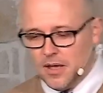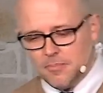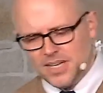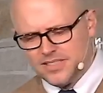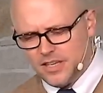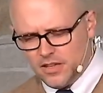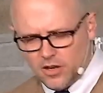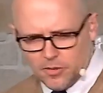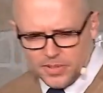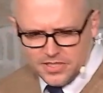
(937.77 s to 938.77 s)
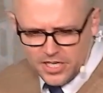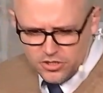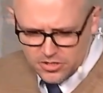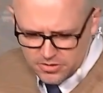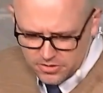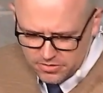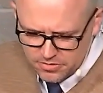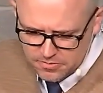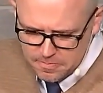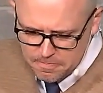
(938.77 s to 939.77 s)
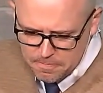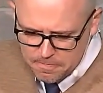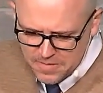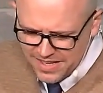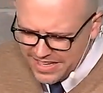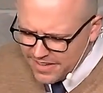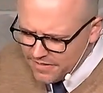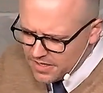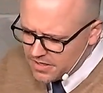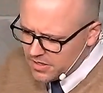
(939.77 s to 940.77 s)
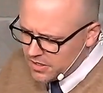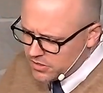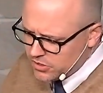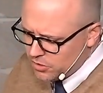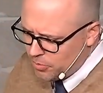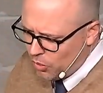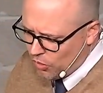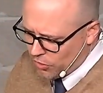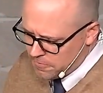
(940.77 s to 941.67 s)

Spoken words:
by selling our possessions and giving to the poor.